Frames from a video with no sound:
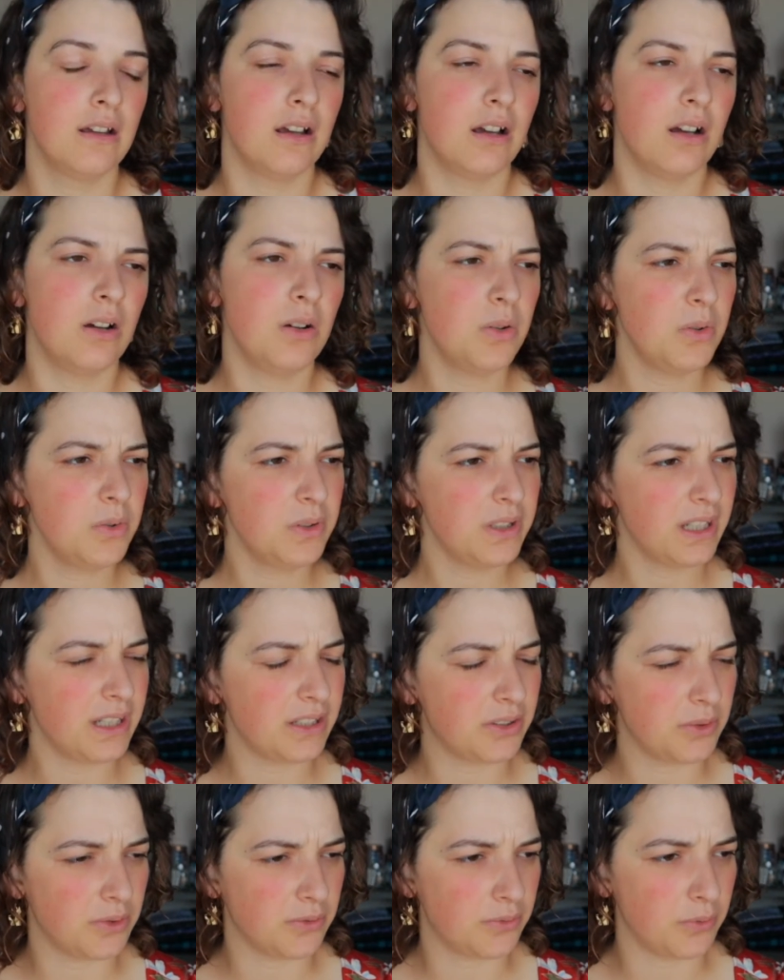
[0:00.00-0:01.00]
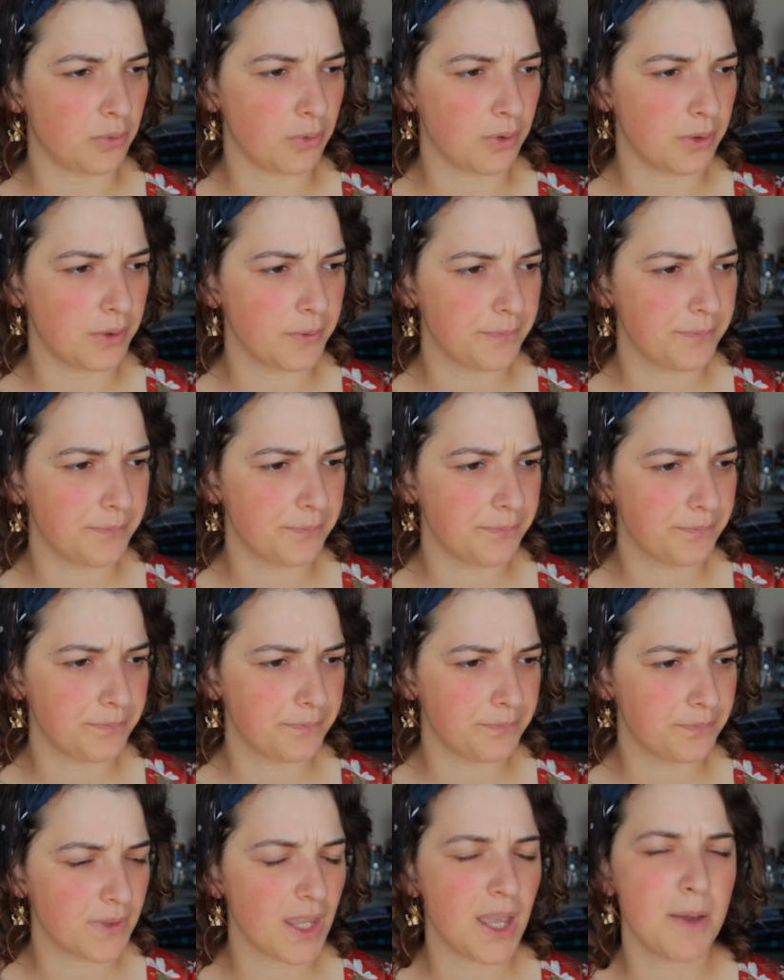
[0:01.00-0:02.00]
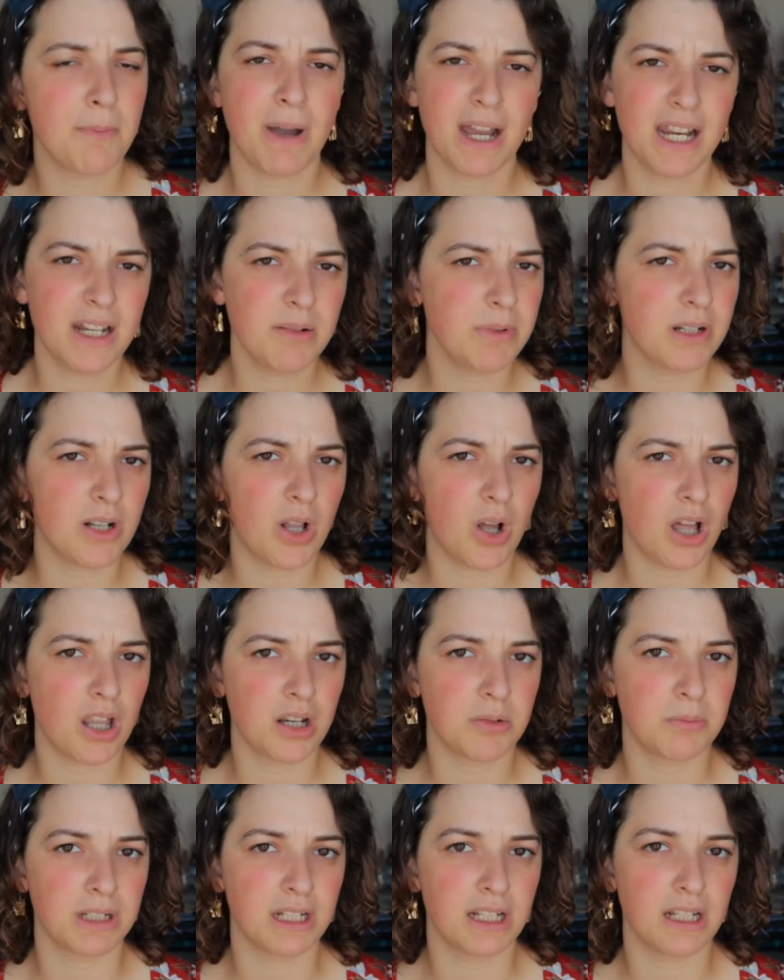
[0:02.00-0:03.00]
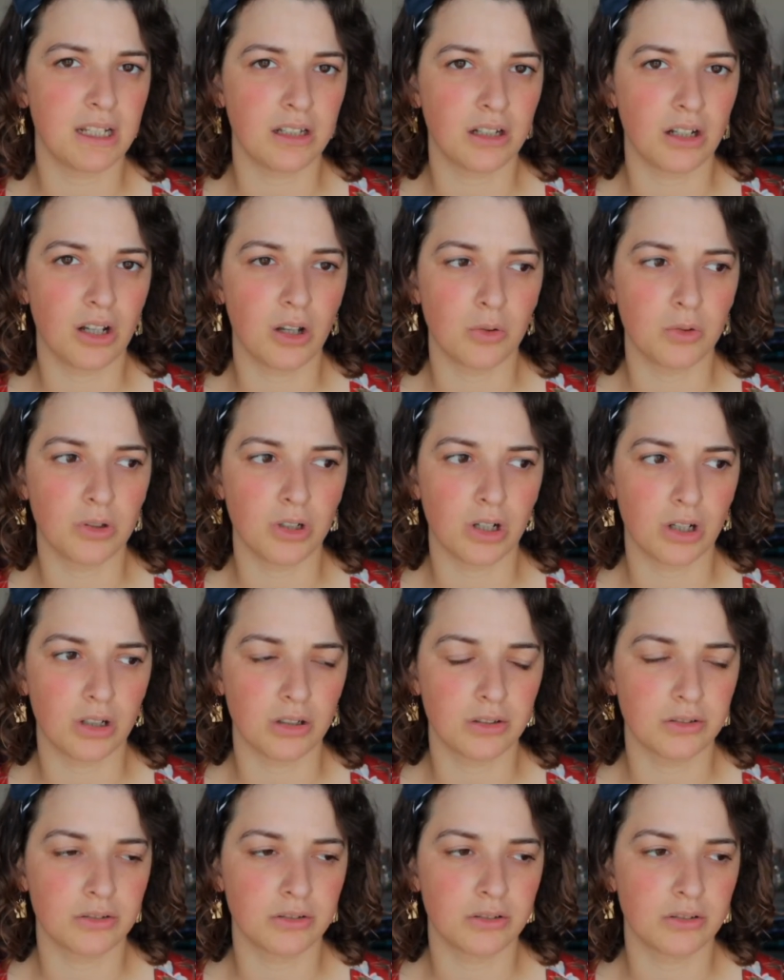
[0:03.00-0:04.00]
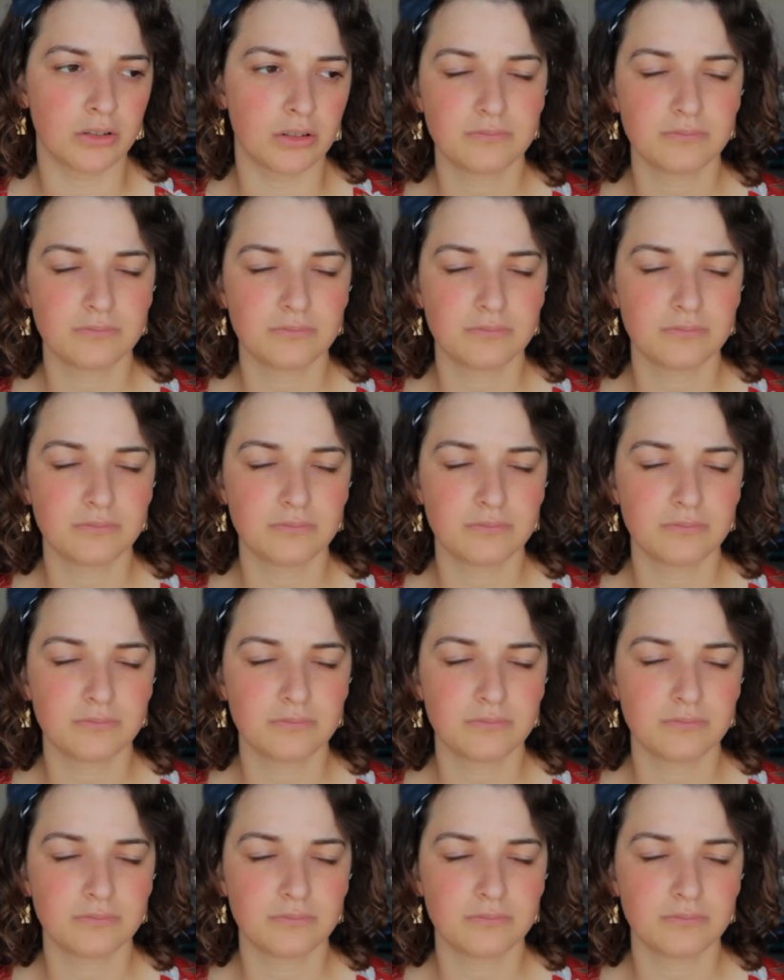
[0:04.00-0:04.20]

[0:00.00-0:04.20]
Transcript: Oh, who did I do it for? It might have been Autumn and Indigo yarn.